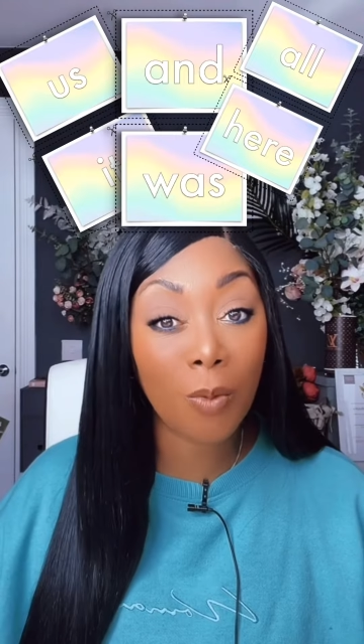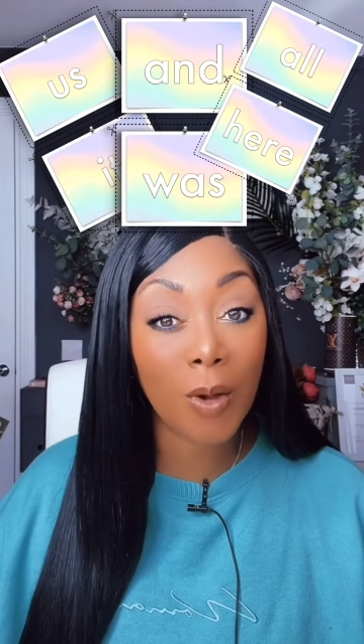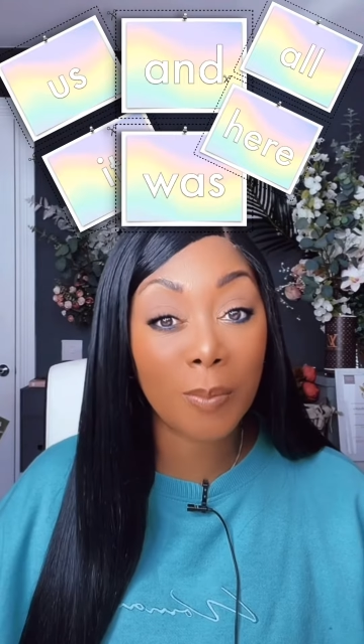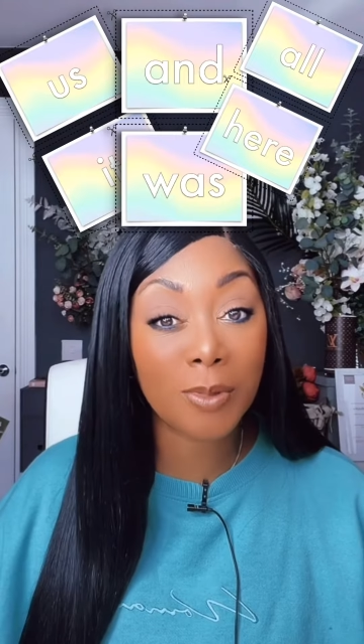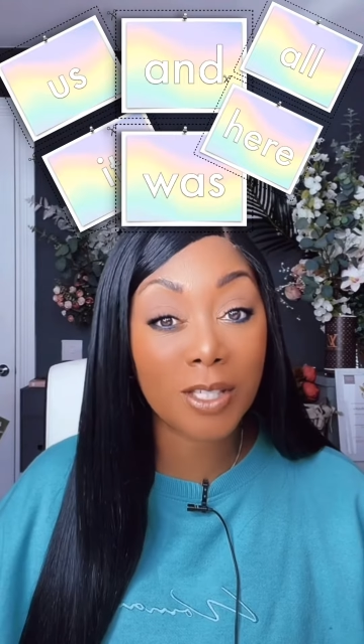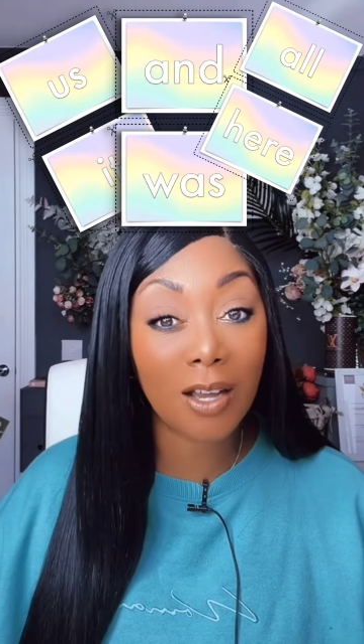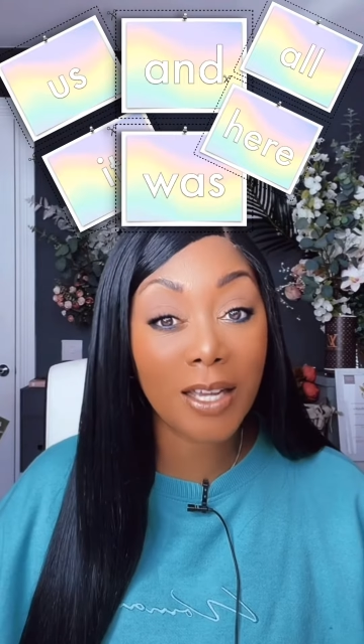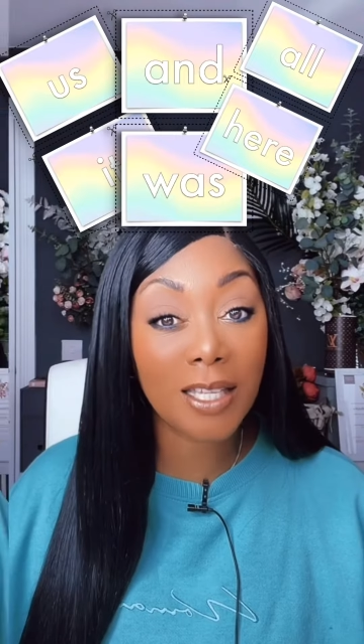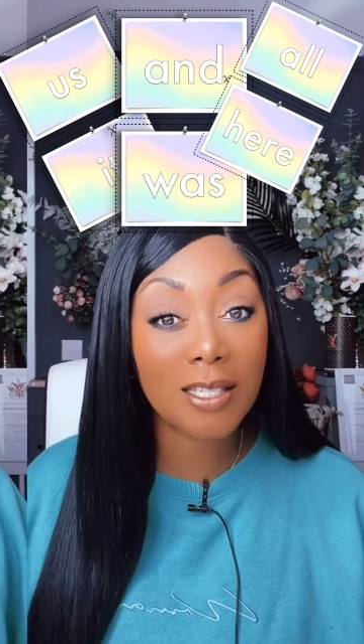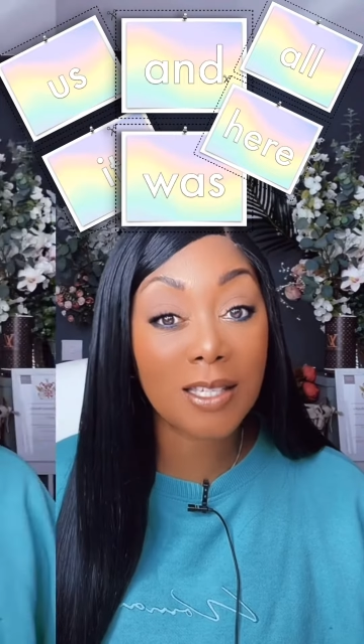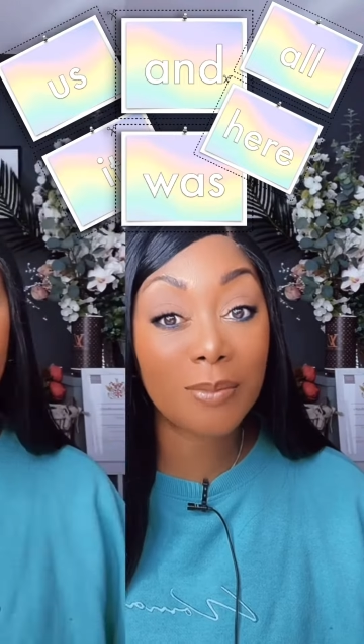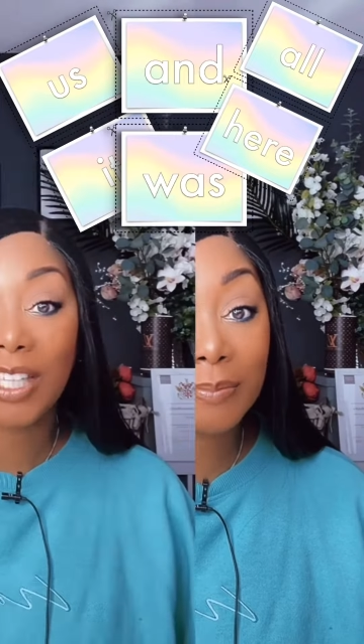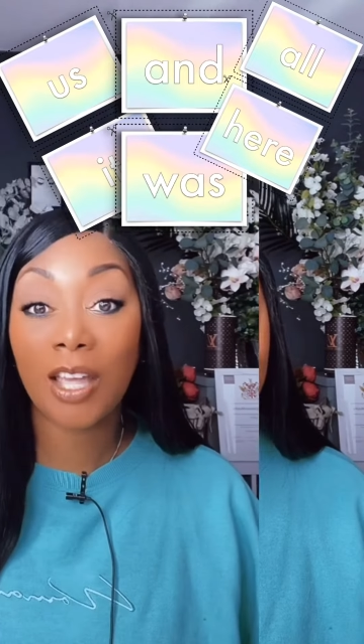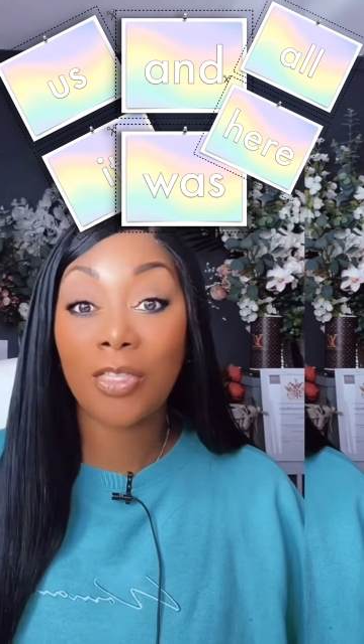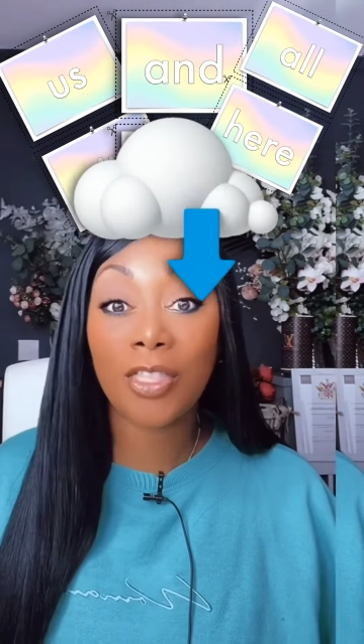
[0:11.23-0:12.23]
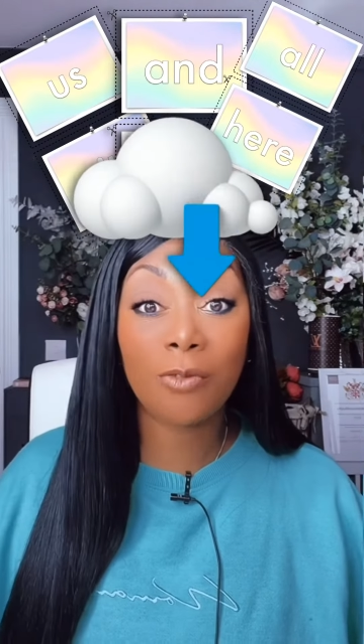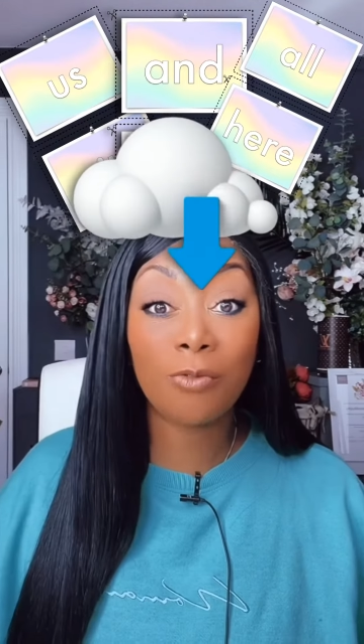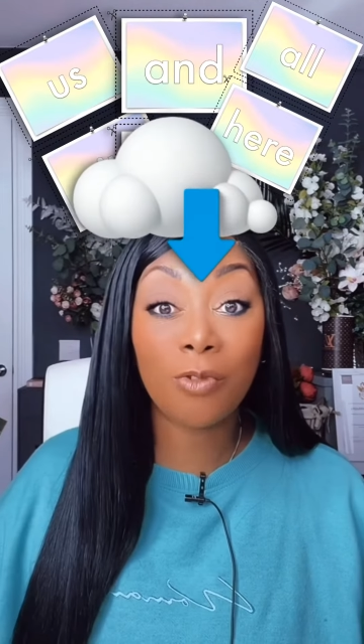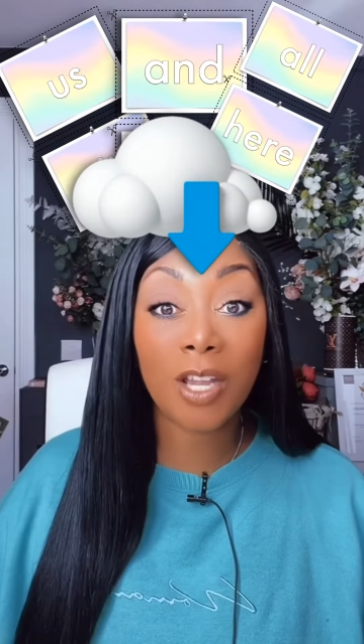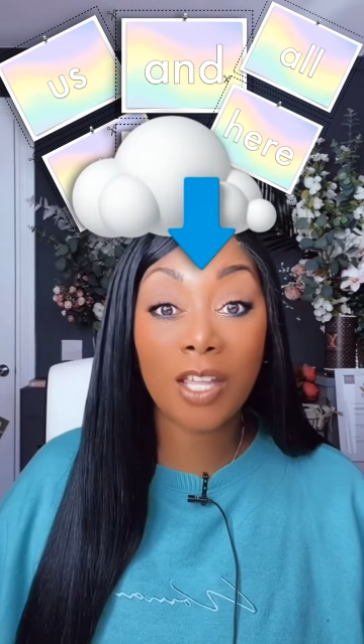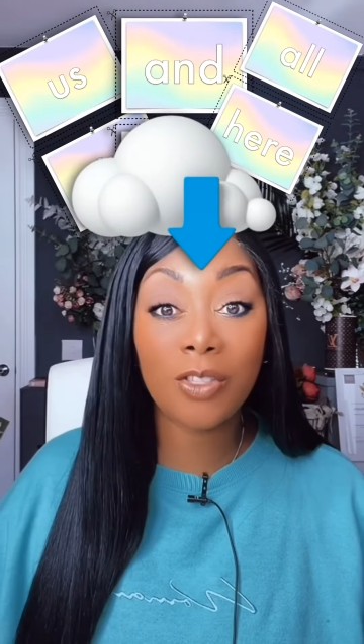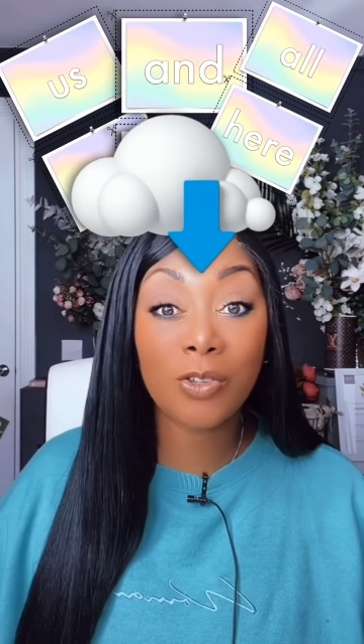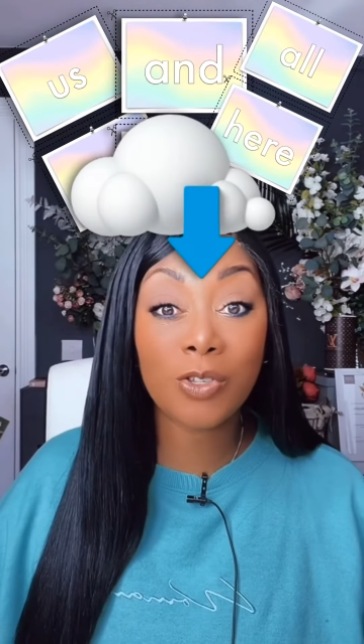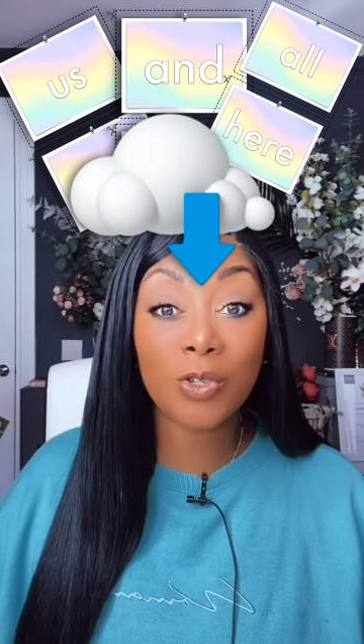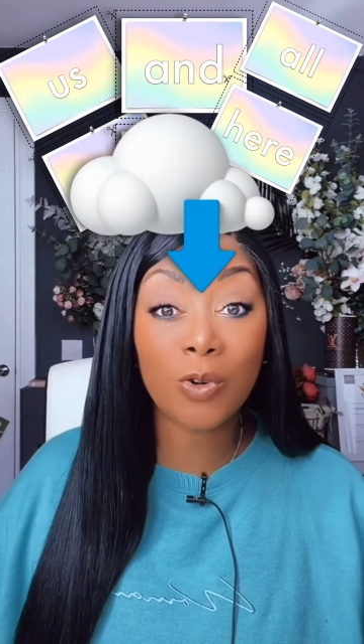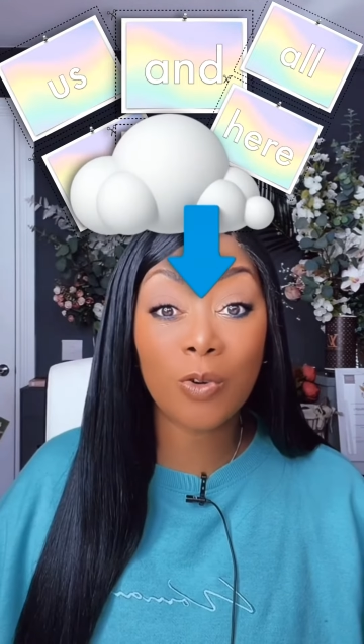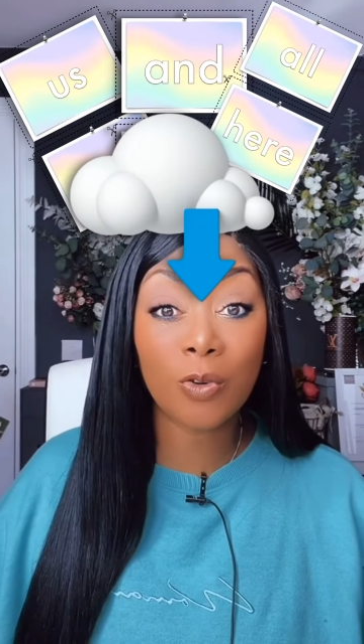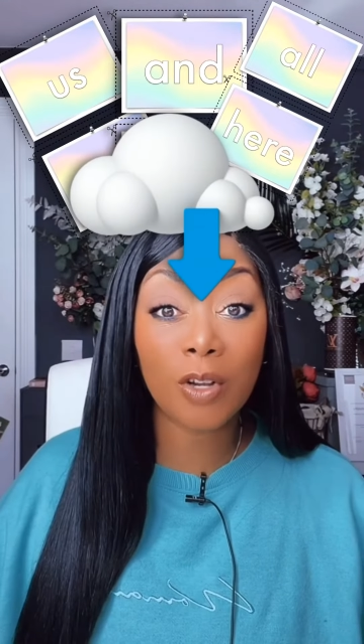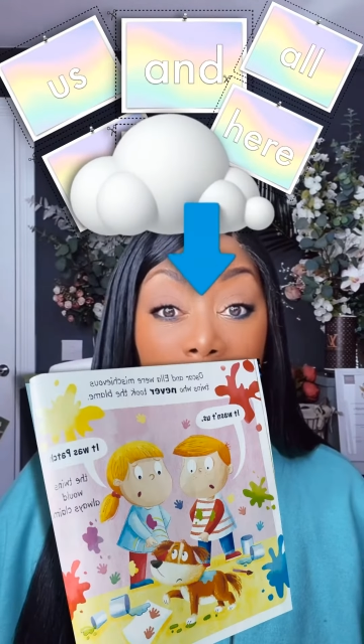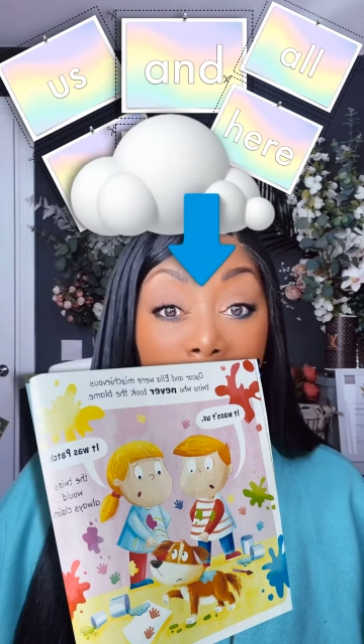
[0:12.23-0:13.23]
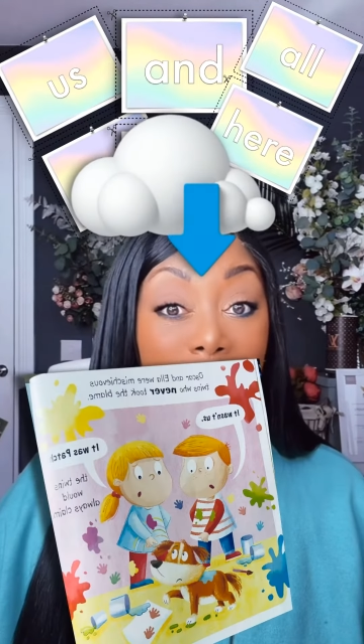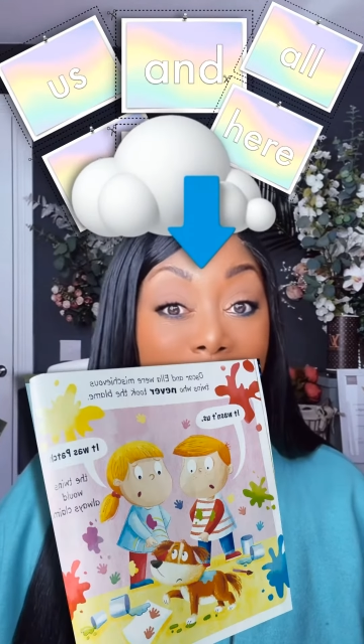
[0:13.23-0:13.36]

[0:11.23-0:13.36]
website, then read the story